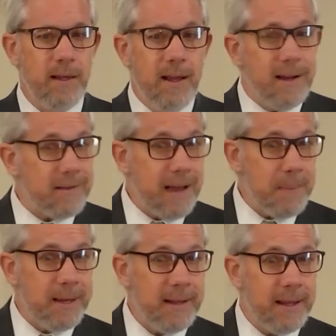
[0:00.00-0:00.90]
Does God
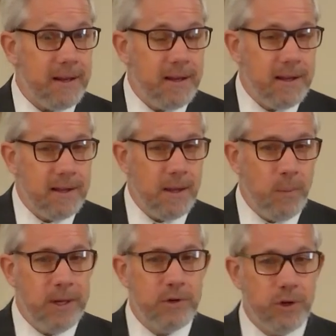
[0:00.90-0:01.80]
mean that, that
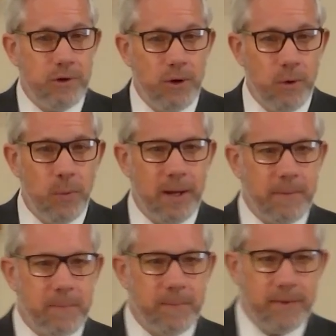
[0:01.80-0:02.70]
we should do what
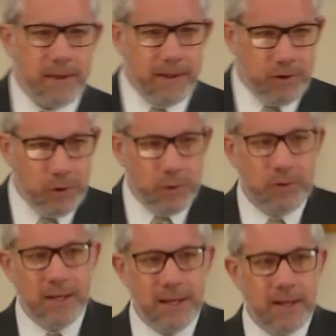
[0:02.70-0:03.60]
the Jews
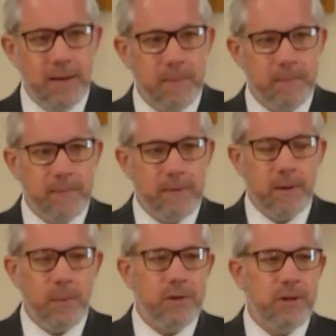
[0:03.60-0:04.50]
did?
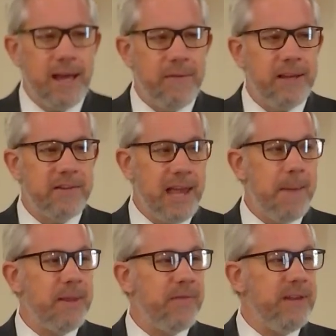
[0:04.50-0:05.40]
We should have a
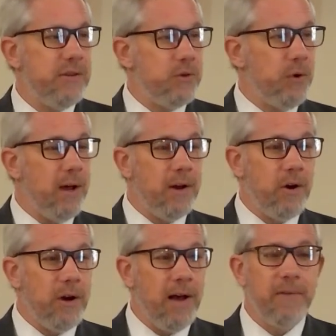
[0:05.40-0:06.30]
Sabbath feature on
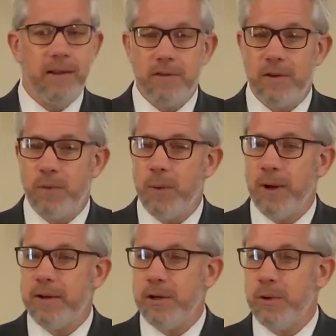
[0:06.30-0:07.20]
our ovens if we
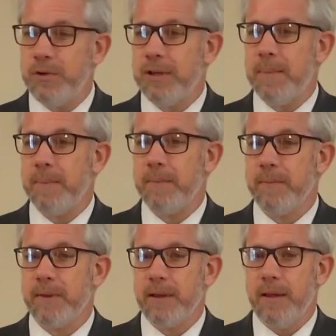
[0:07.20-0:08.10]
want to use them.
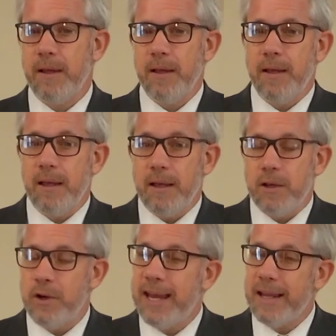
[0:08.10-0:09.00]

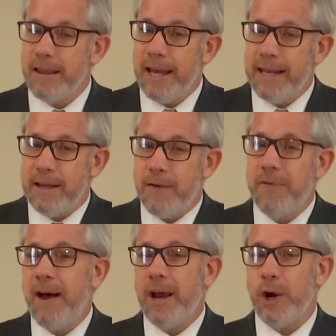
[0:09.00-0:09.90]
You can't light a
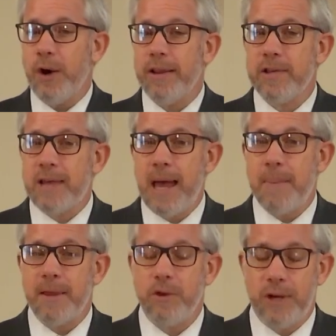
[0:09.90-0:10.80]
fire on the
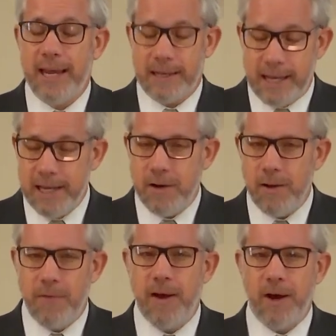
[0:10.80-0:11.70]
Sabbath. You can't kindle
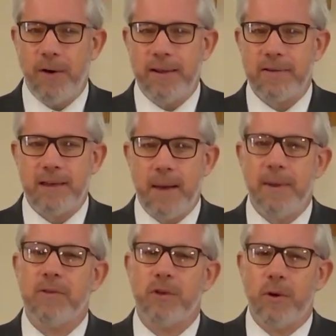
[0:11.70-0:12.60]
a fire on the
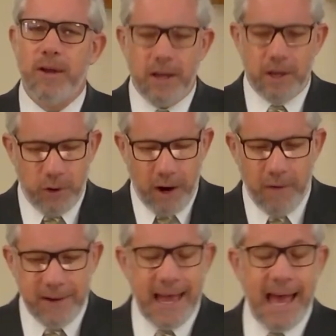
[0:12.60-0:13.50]
Sabbath, so your
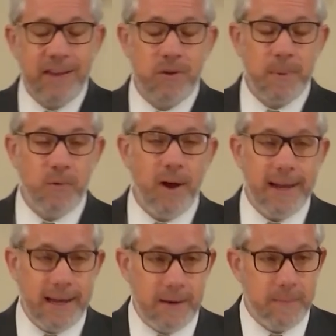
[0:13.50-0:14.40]
oven has to be
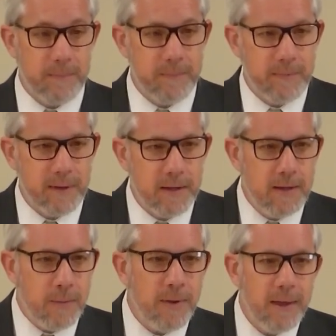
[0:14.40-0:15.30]
running. Well,